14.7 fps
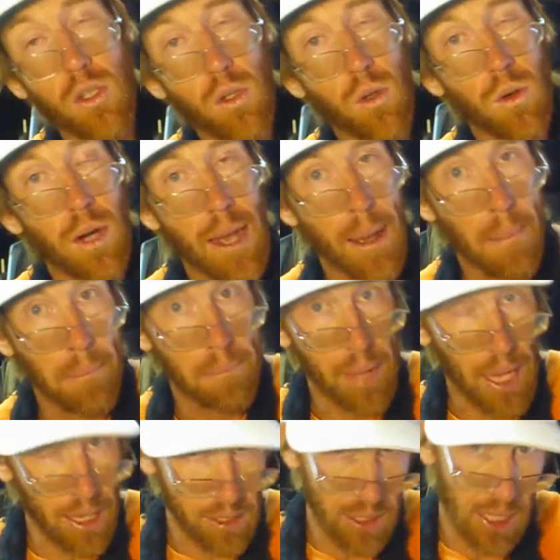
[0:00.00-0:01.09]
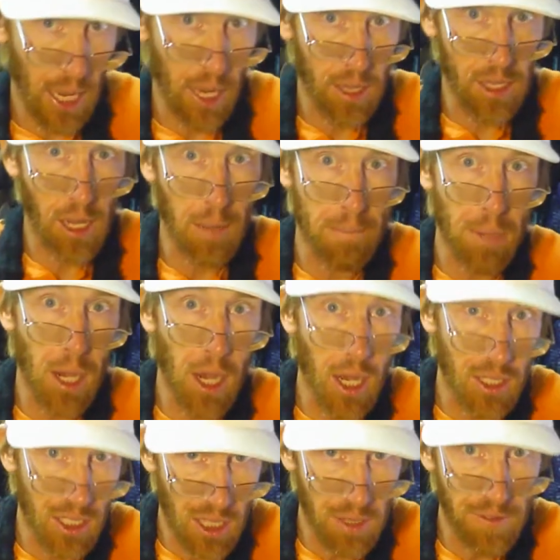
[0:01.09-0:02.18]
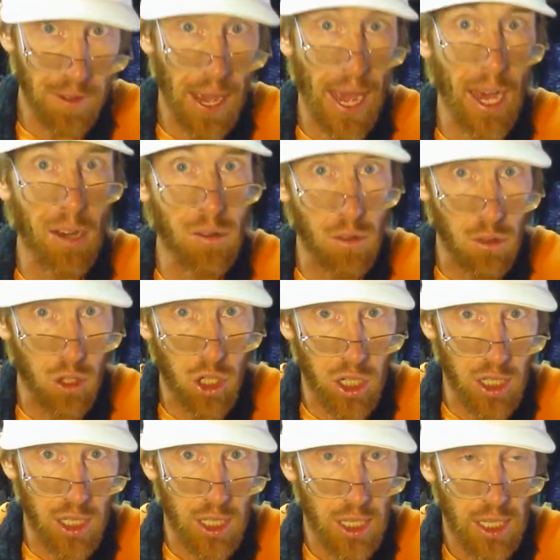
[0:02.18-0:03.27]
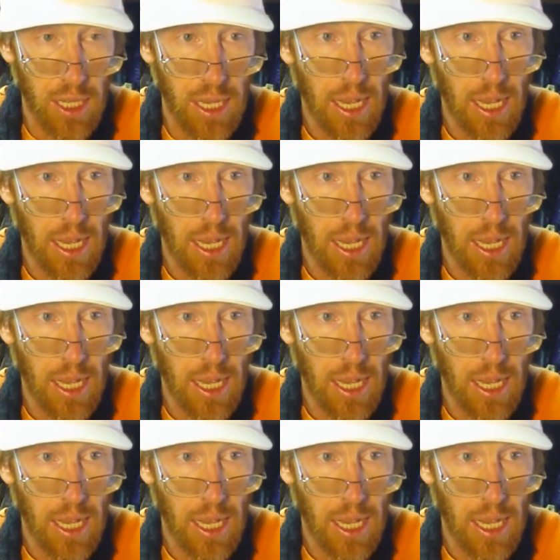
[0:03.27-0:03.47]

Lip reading: you maintain a positive outlook